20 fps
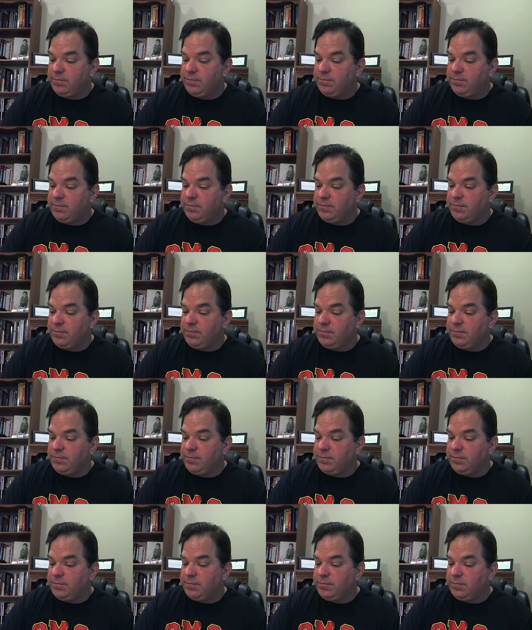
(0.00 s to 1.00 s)

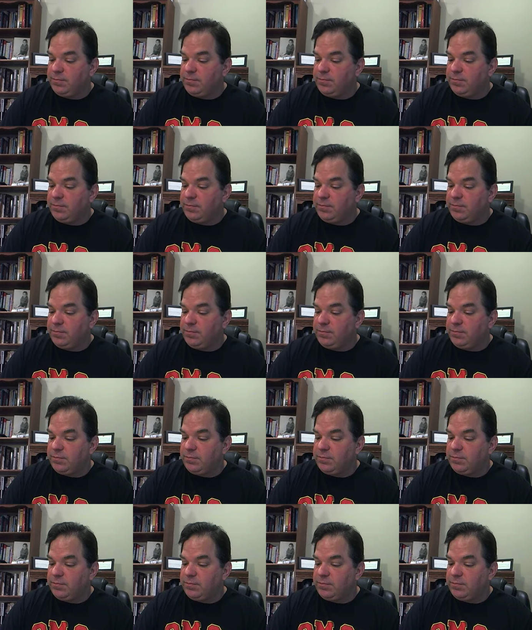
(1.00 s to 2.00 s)

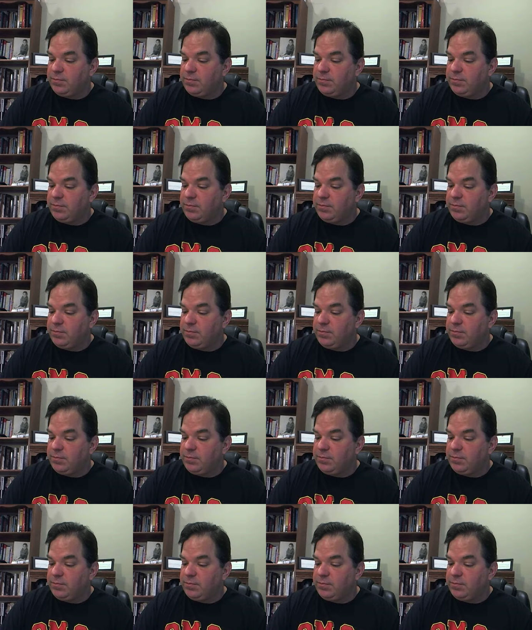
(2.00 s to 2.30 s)
Nothing is said.